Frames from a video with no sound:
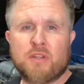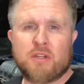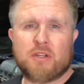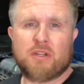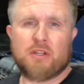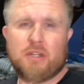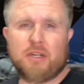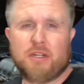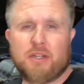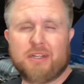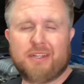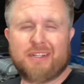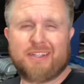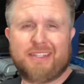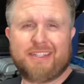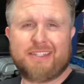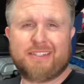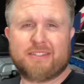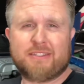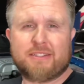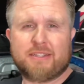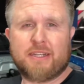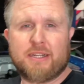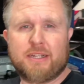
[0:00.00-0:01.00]

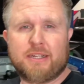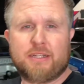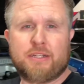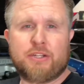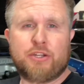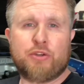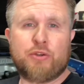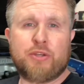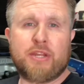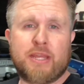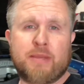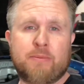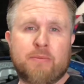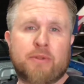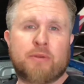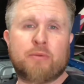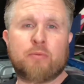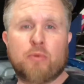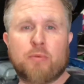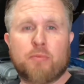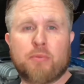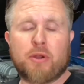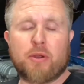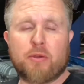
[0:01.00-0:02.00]
His new Demon
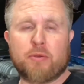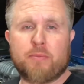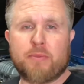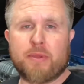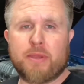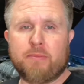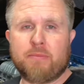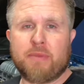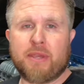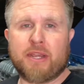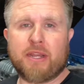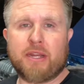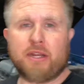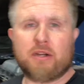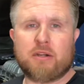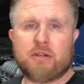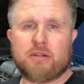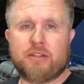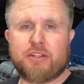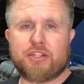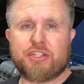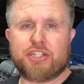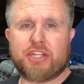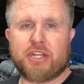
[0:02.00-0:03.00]
will probably be making it onto
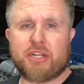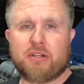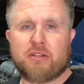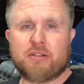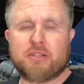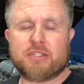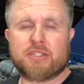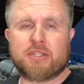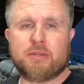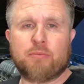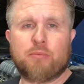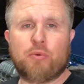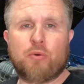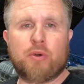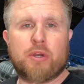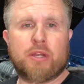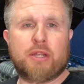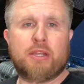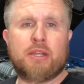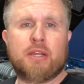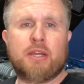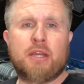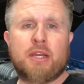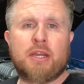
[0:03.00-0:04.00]
the channel at some
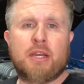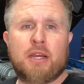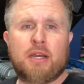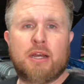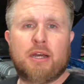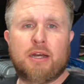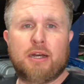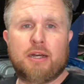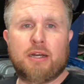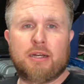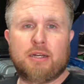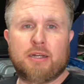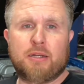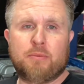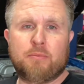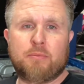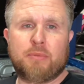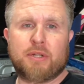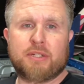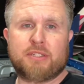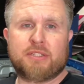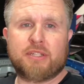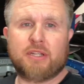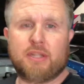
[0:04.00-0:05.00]
point.
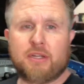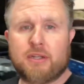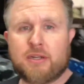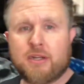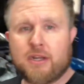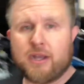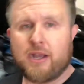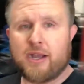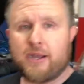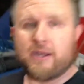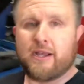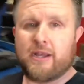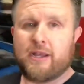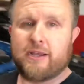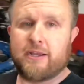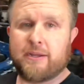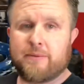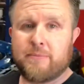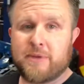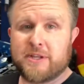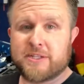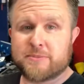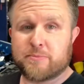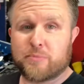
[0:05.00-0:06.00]
But I
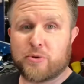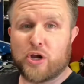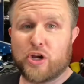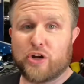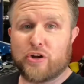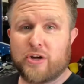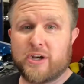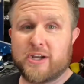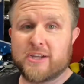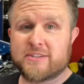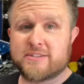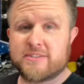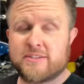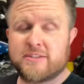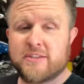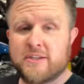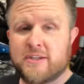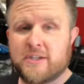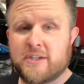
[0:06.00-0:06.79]
made some progress.